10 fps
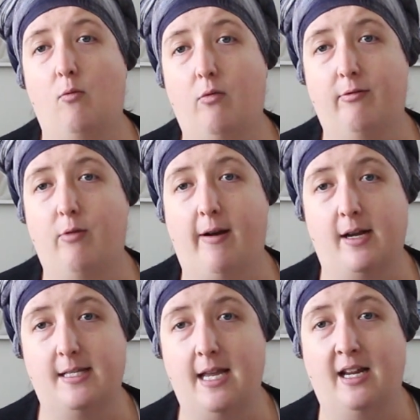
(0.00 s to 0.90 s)
with
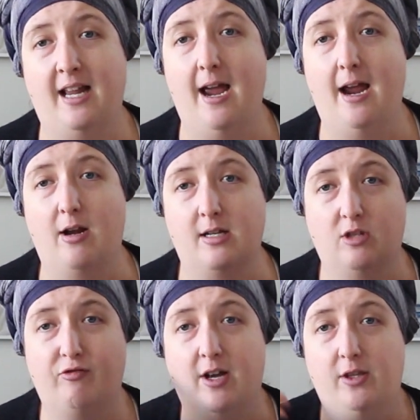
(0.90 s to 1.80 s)
wearing a singlet and I
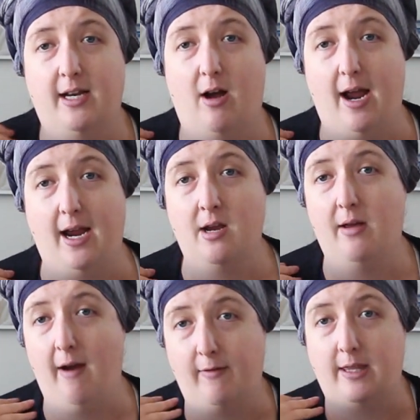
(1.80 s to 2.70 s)
just felt that
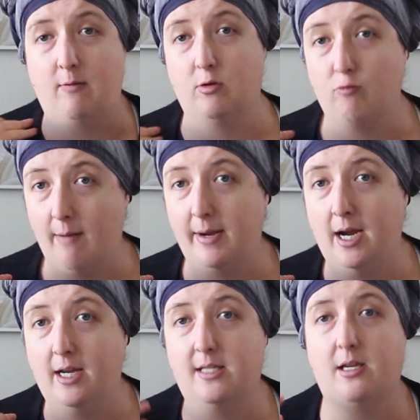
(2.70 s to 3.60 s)
everything was
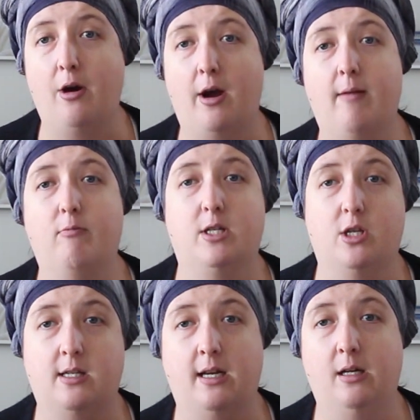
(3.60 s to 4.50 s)
rubbing, so it was
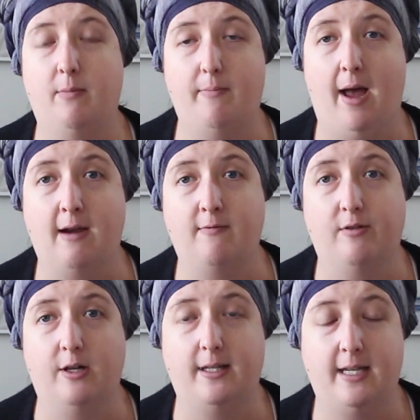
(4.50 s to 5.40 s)
just a little bit
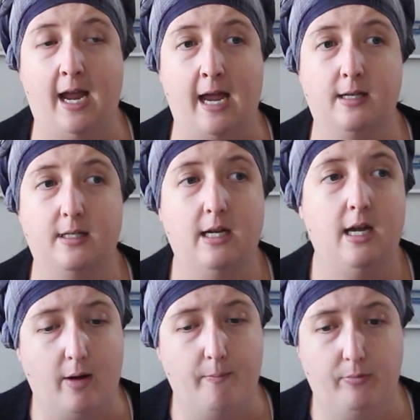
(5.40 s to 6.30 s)
painful at the end.
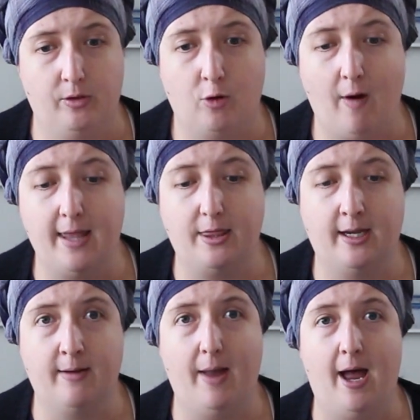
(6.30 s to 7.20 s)
The great
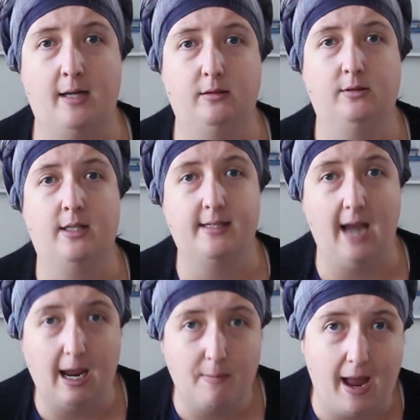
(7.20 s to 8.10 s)
thing about the
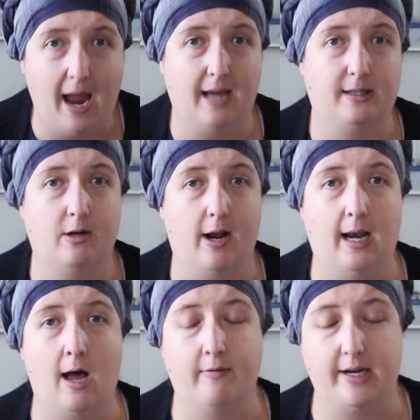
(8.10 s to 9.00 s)
day pack that I
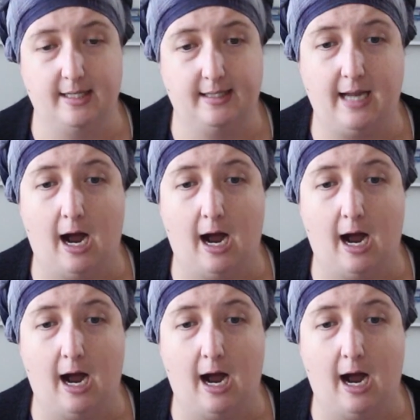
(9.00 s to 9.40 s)
love is the